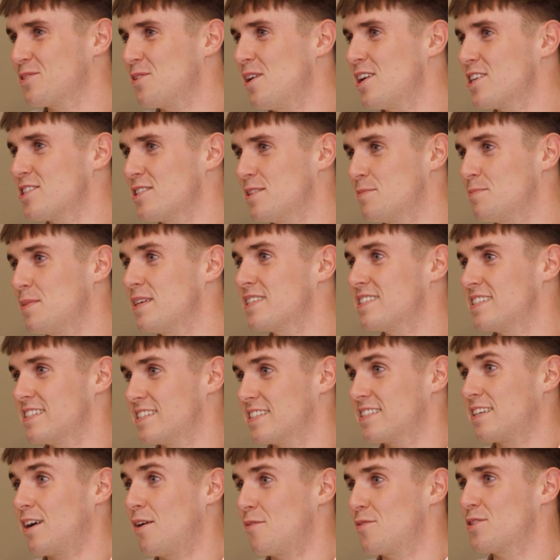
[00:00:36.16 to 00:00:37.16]
questions
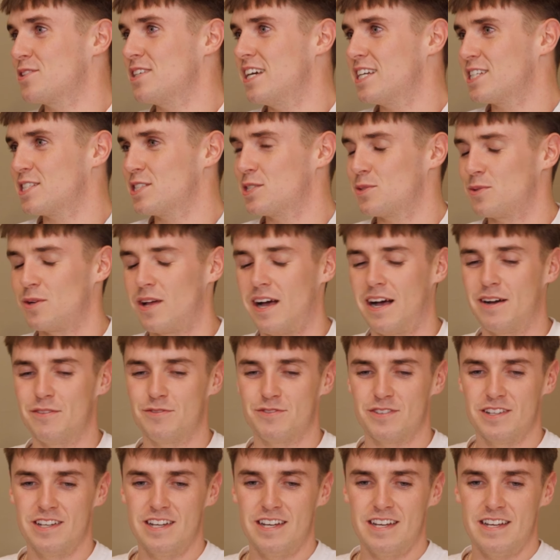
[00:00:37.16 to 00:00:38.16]
business conversations would
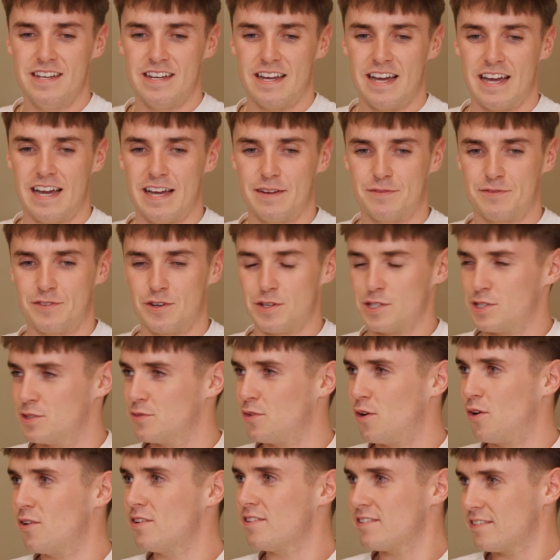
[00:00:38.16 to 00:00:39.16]
have. First of
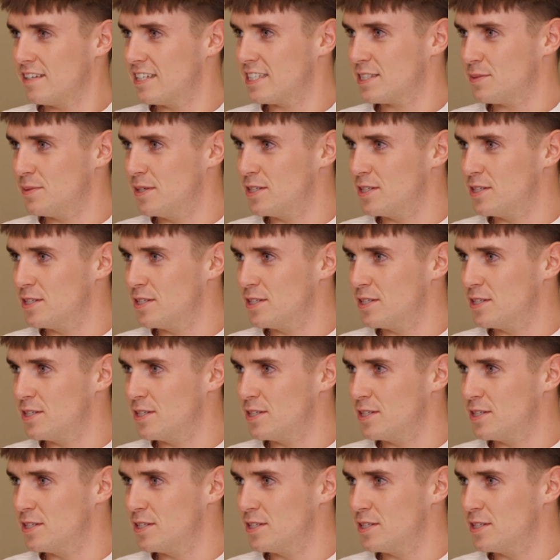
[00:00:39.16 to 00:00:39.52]
all, nice to